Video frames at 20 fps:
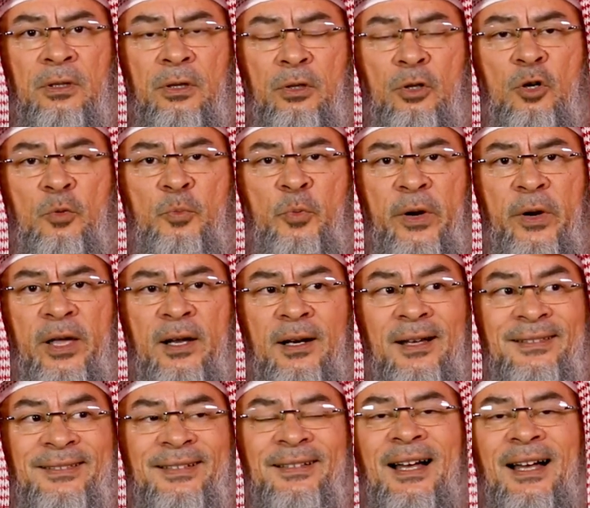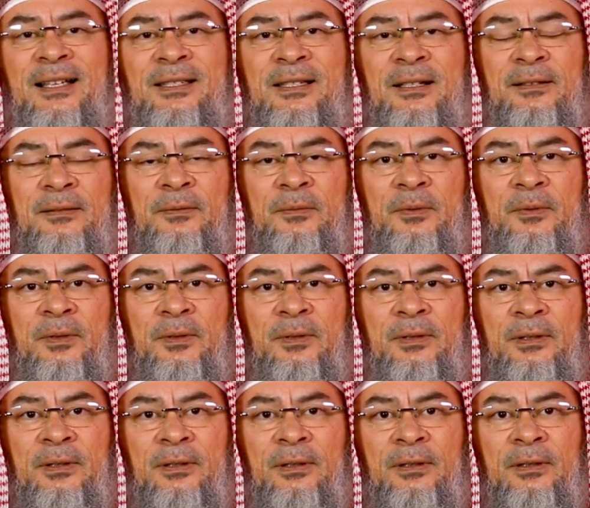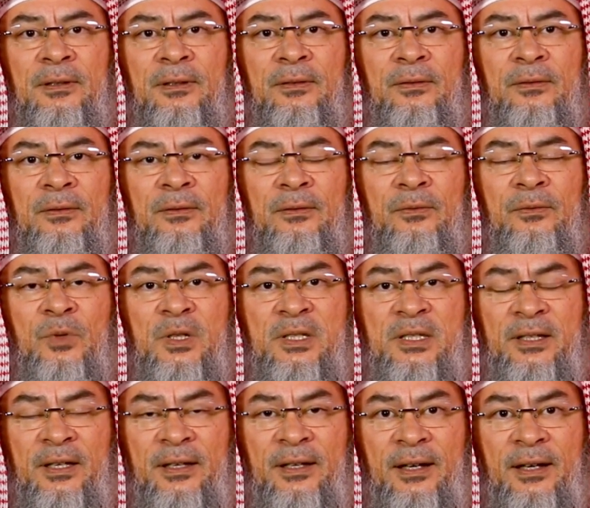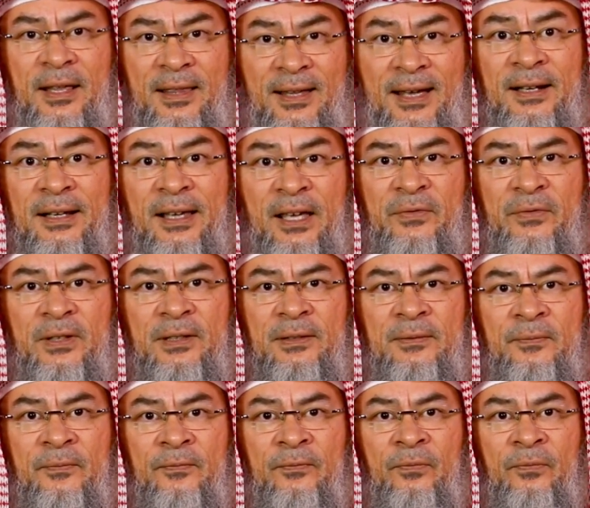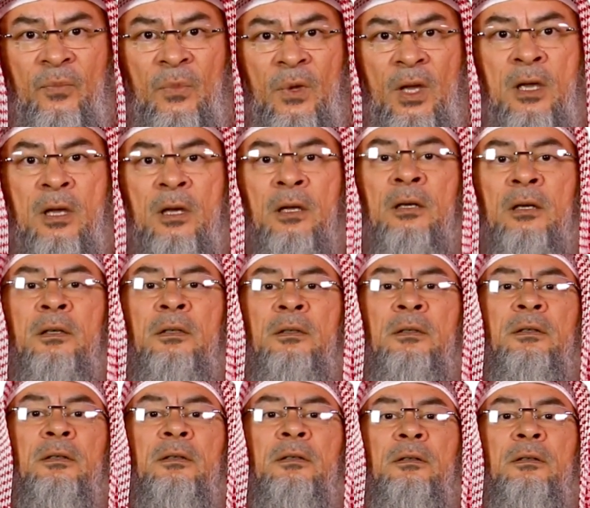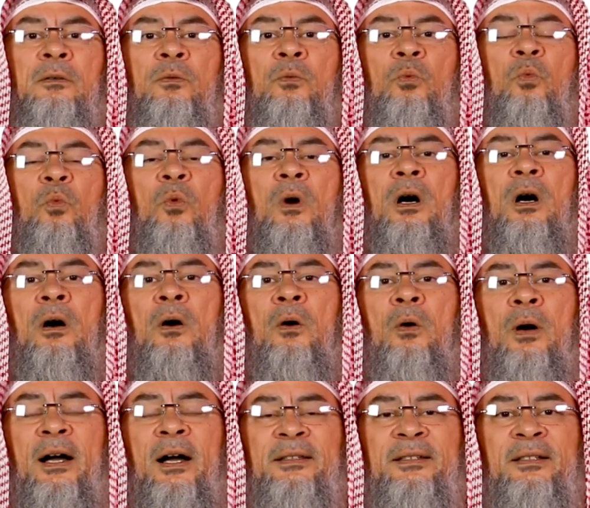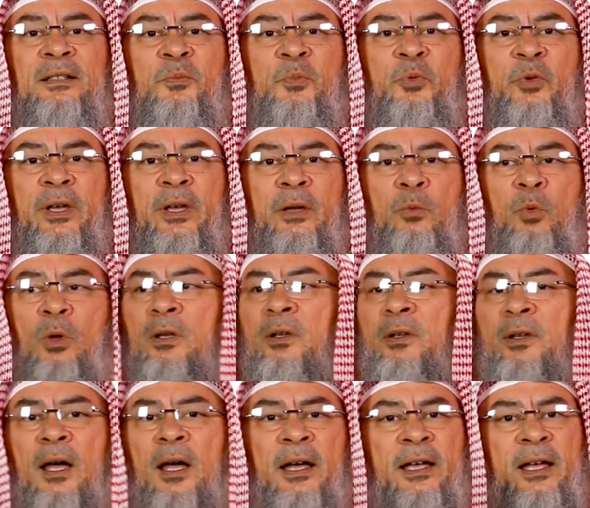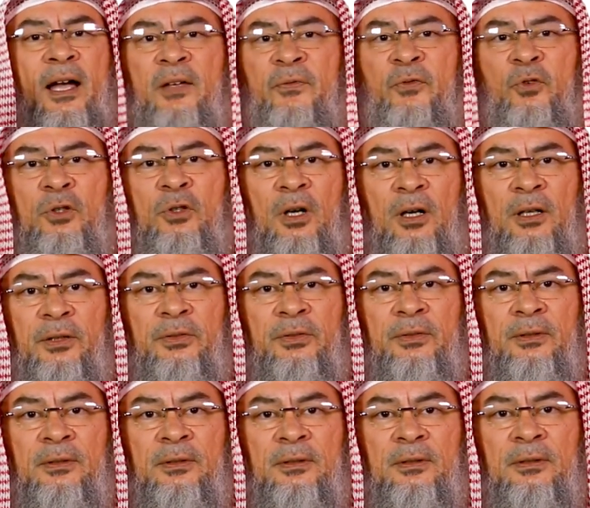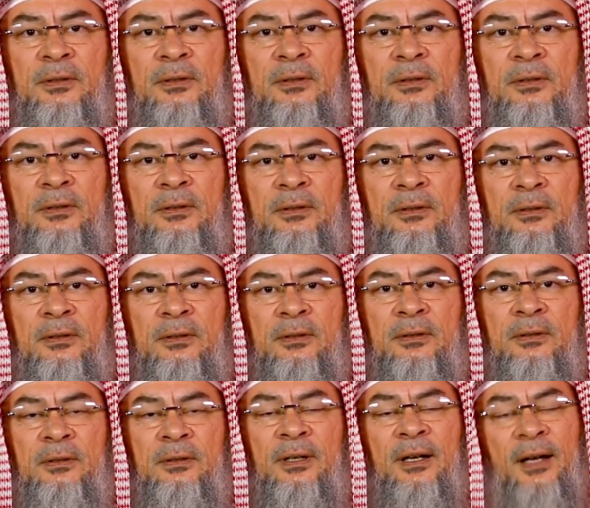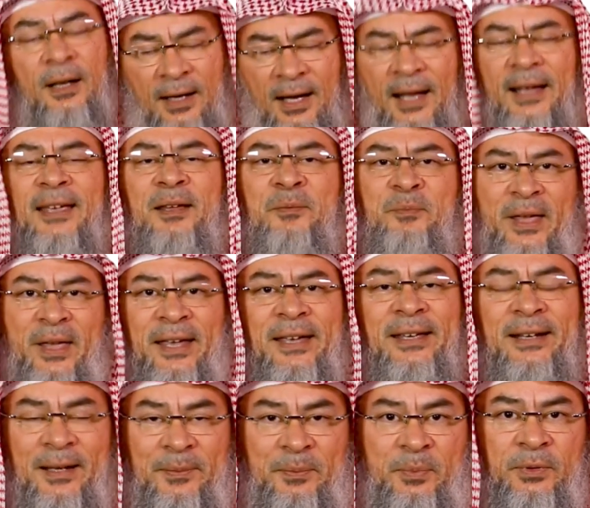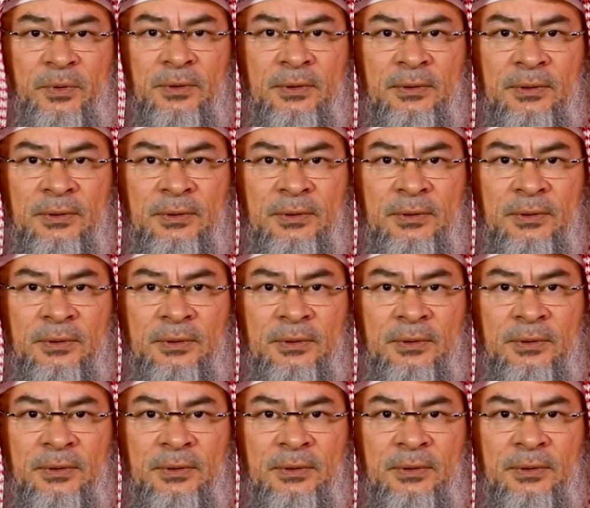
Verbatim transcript: dhuhr prayer until Asr was adhan given. Yeah. Wow, I didn't pray. Wallahi, I forgot. I can make it up